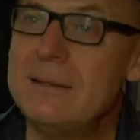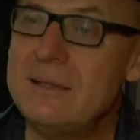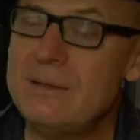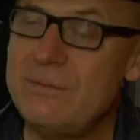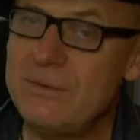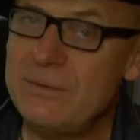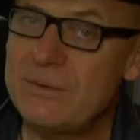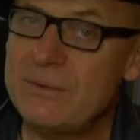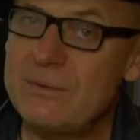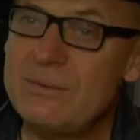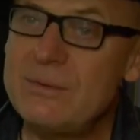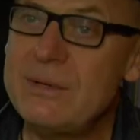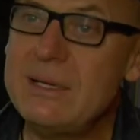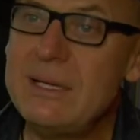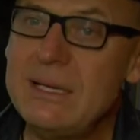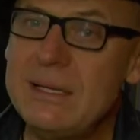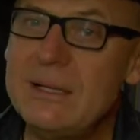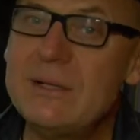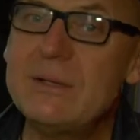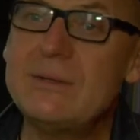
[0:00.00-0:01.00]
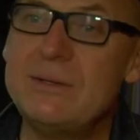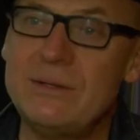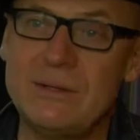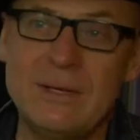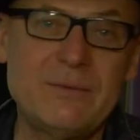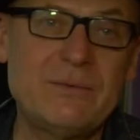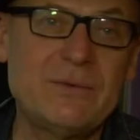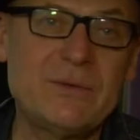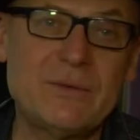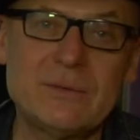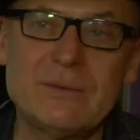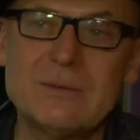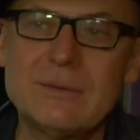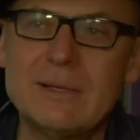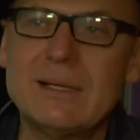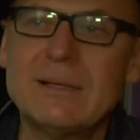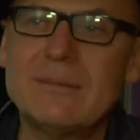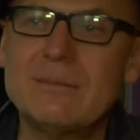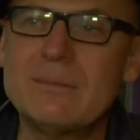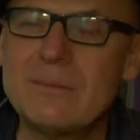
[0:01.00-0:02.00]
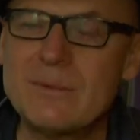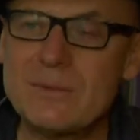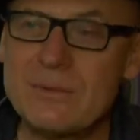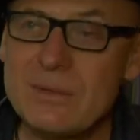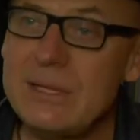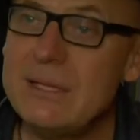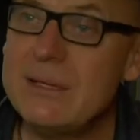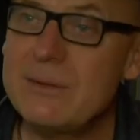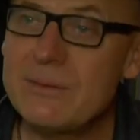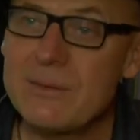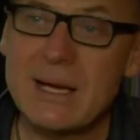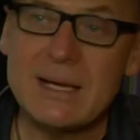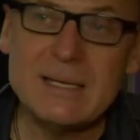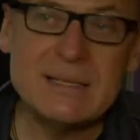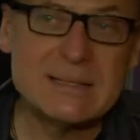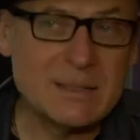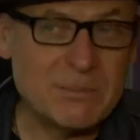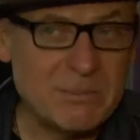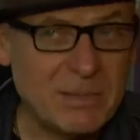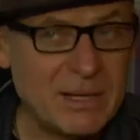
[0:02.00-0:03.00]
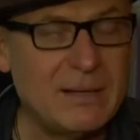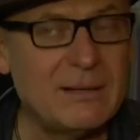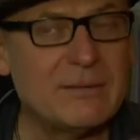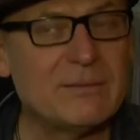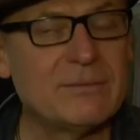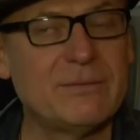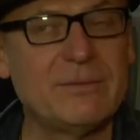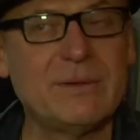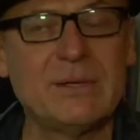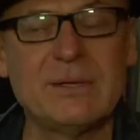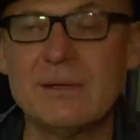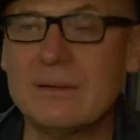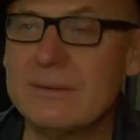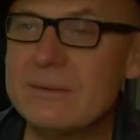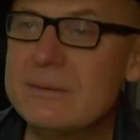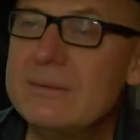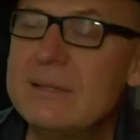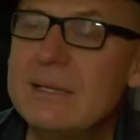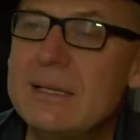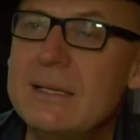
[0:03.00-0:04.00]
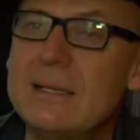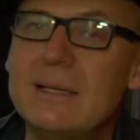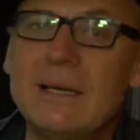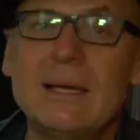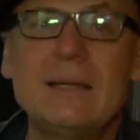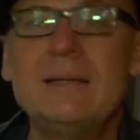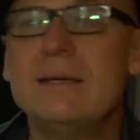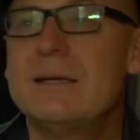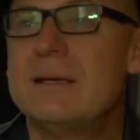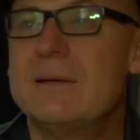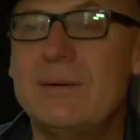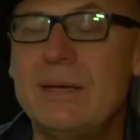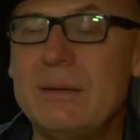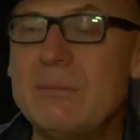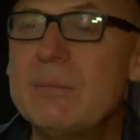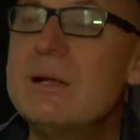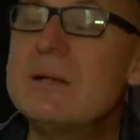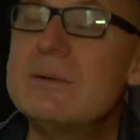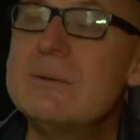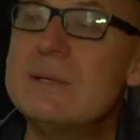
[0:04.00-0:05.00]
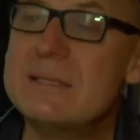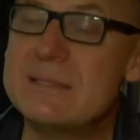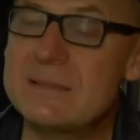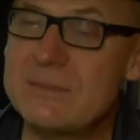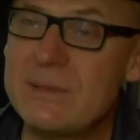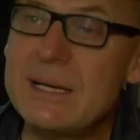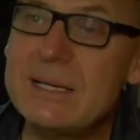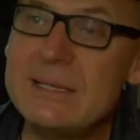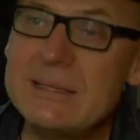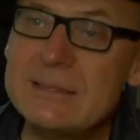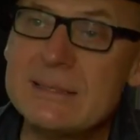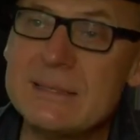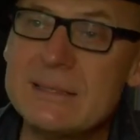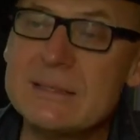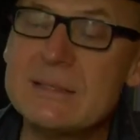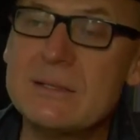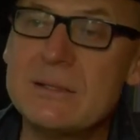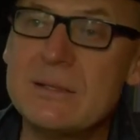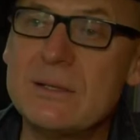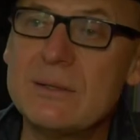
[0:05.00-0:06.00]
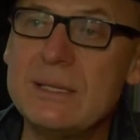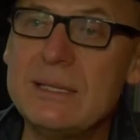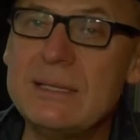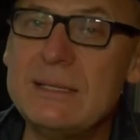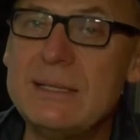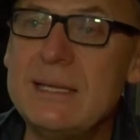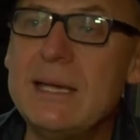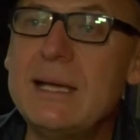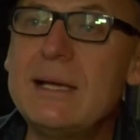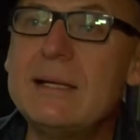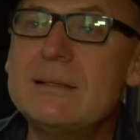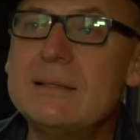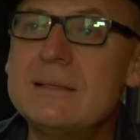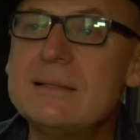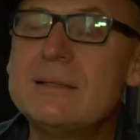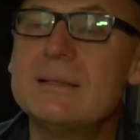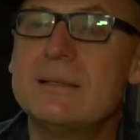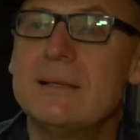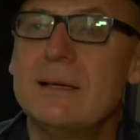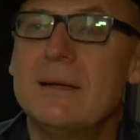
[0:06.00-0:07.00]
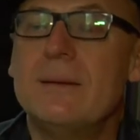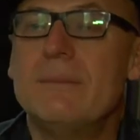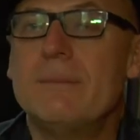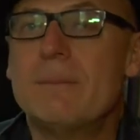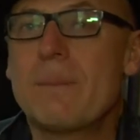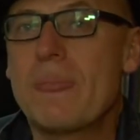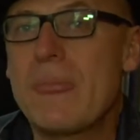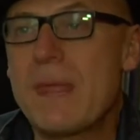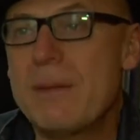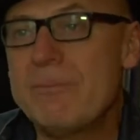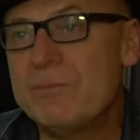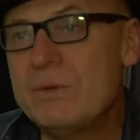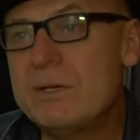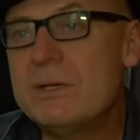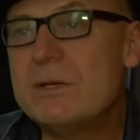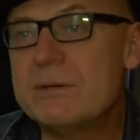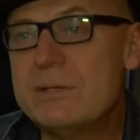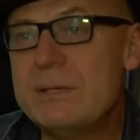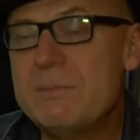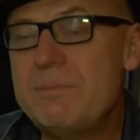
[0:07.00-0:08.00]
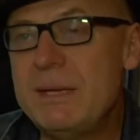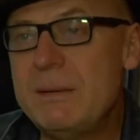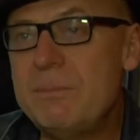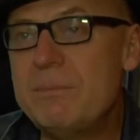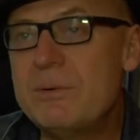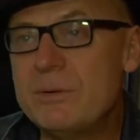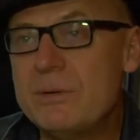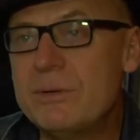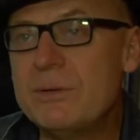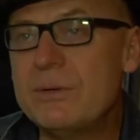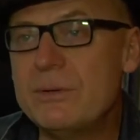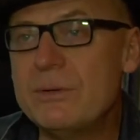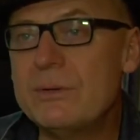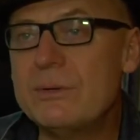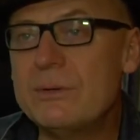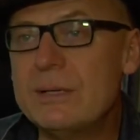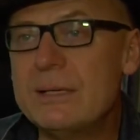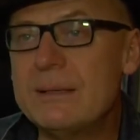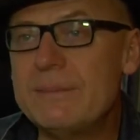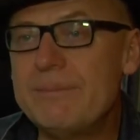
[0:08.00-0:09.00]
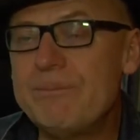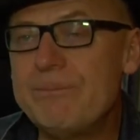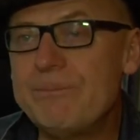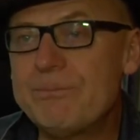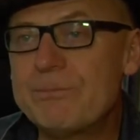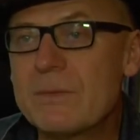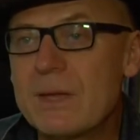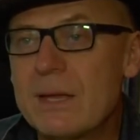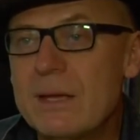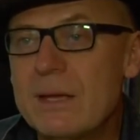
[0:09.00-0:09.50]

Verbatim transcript: if you're really good, you have to um, really rise above, you know. And the cream always rises, yeah, you know. In always, the end, you know, the people who um,